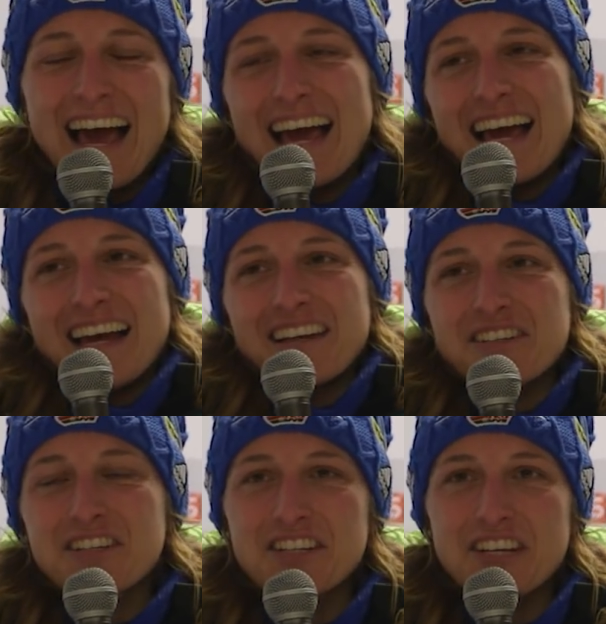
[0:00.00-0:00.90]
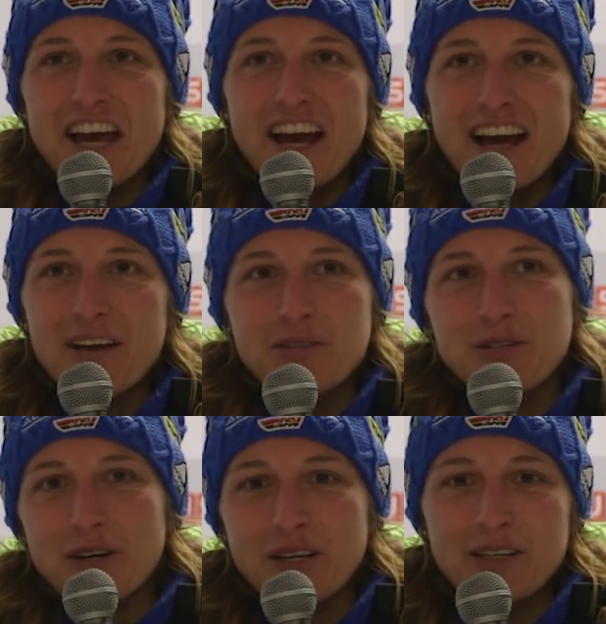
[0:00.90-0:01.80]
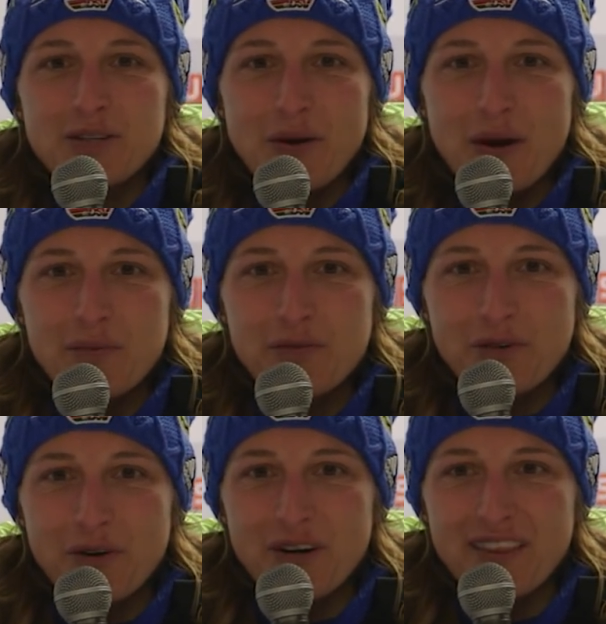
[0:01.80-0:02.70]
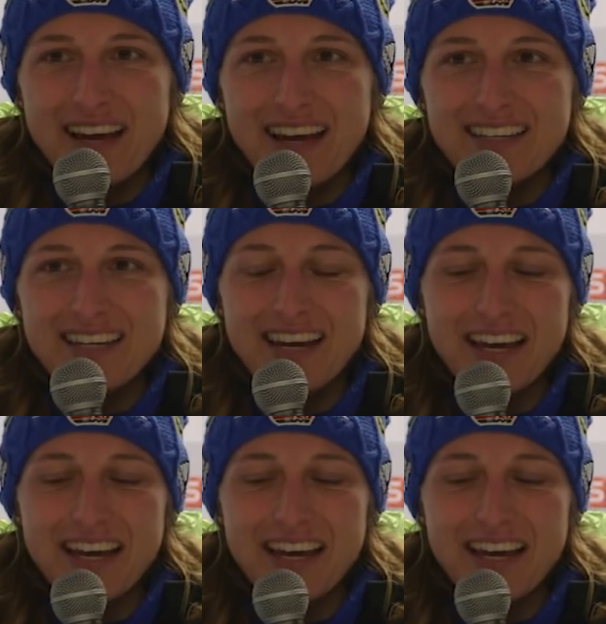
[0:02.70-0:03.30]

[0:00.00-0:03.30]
And yeah, I was talking to her before that